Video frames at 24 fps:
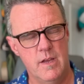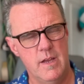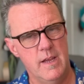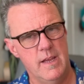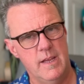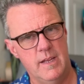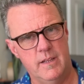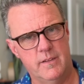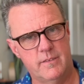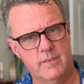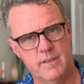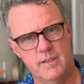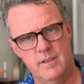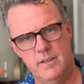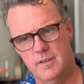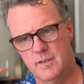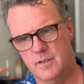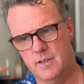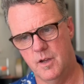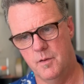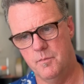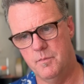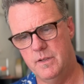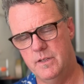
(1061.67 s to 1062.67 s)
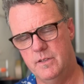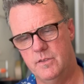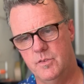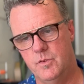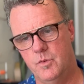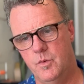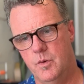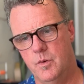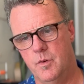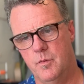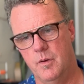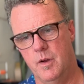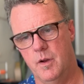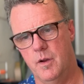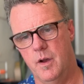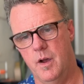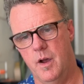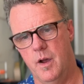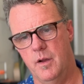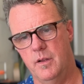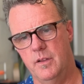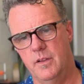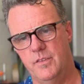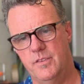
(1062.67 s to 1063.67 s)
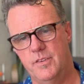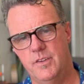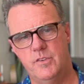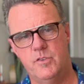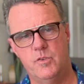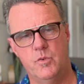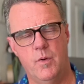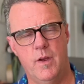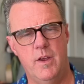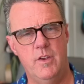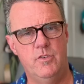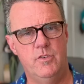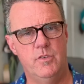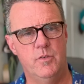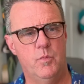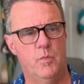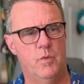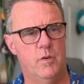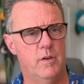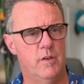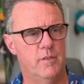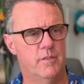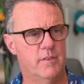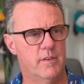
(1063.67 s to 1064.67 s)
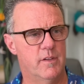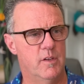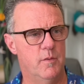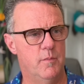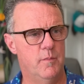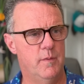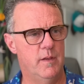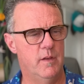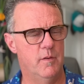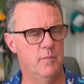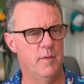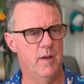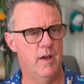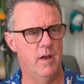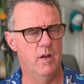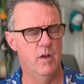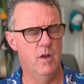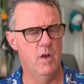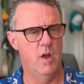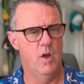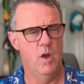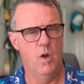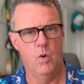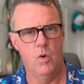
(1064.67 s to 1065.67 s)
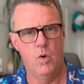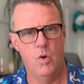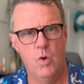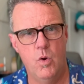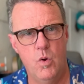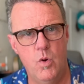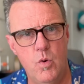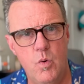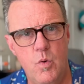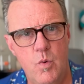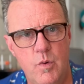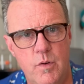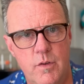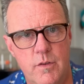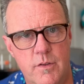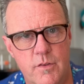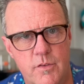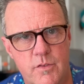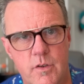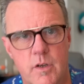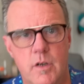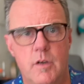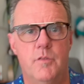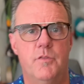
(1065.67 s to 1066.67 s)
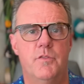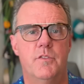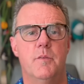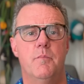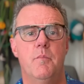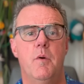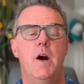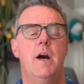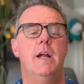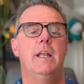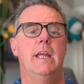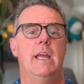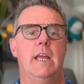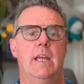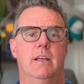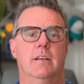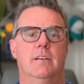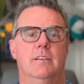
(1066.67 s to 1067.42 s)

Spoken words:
It's going to come into a situation where it's going to be about who deserves the money.